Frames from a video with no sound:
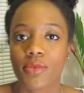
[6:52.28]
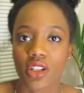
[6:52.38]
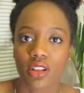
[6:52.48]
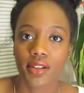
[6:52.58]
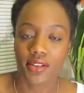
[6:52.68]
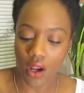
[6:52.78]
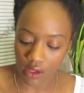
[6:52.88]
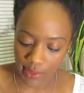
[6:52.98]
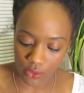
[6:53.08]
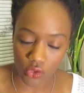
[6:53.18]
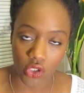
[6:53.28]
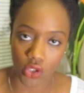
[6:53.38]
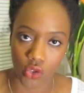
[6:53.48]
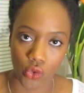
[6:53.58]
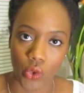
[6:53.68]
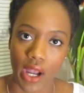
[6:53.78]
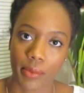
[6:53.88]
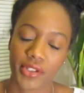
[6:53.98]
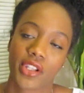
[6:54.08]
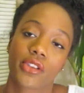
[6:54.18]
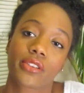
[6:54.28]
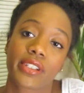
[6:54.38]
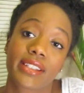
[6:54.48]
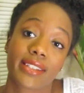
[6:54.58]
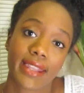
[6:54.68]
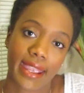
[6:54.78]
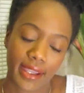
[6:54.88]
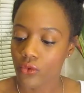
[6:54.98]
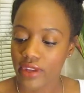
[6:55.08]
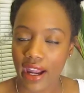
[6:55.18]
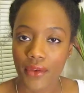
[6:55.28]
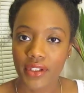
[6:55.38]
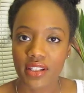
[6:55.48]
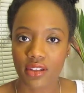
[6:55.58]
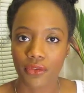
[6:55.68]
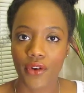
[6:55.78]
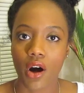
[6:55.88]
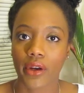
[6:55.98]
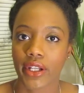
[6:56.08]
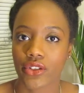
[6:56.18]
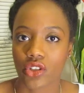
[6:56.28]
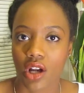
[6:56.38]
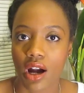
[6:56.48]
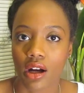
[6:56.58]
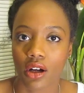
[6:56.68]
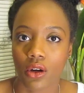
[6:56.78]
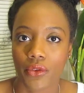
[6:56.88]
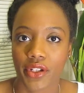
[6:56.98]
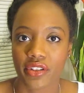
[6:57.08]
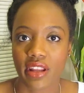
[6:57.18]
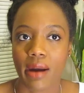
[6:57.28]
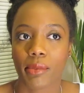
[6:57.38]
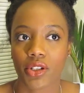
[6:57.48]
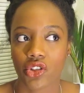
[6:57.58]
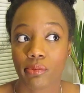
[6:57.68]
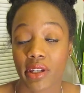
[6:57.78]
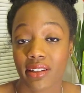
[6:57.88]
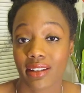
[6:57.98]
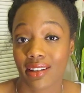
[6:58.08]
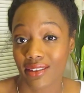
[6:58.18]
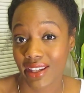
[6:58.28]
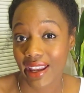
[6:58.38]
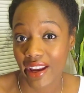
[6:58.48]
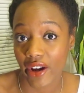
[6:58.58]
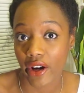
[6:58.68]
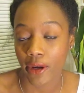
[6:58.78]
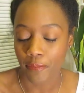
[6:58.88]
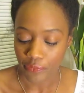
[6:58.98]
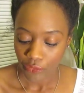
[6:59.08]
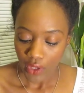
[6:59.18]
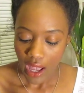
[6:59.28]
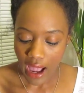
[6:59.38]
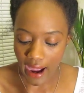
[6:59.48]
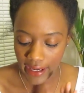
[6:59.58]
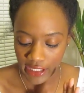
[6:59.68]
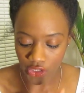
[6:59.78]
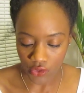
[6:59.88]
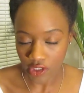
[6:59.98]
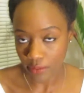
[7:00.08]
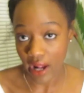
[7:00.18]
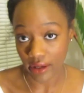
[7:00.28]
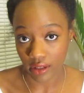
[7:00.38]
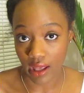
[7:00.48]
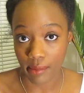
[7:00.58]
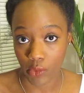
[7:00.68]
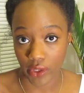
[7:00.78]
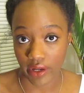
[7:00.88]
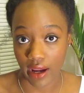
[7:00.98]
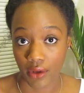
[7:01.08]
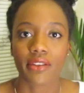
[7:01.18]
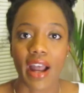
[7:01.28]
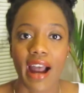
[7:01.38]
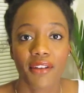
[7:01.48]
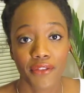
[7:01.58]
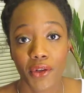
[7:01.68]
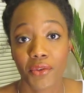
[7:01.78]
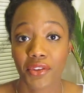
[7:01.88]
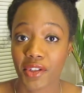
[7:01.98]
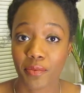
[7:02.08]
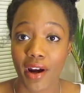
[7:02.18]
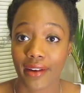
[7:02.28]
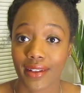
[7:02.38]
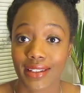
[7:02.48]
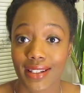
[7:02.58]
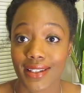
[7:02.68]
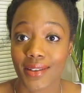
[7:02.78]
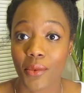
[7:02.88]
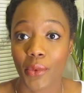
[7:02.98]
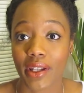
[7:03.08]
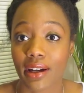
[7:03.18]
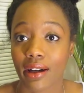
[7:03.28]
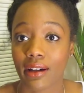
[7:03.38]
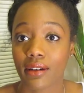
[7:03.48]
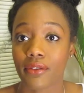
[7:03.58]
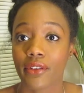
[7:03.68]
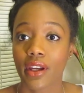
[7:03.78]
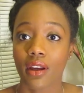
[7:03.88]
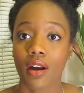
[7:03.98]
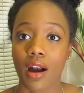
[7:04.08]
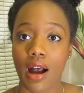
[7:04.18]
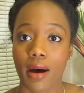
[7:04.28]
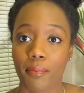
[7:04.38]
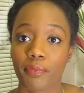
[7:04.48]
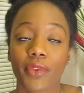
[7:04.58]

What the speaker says: just gonna talk about two, particularly today. Now that it's the fall here in Chicago, there's not much humidity in the air. I use this product a lot more now. I feel that this product is somewhat of a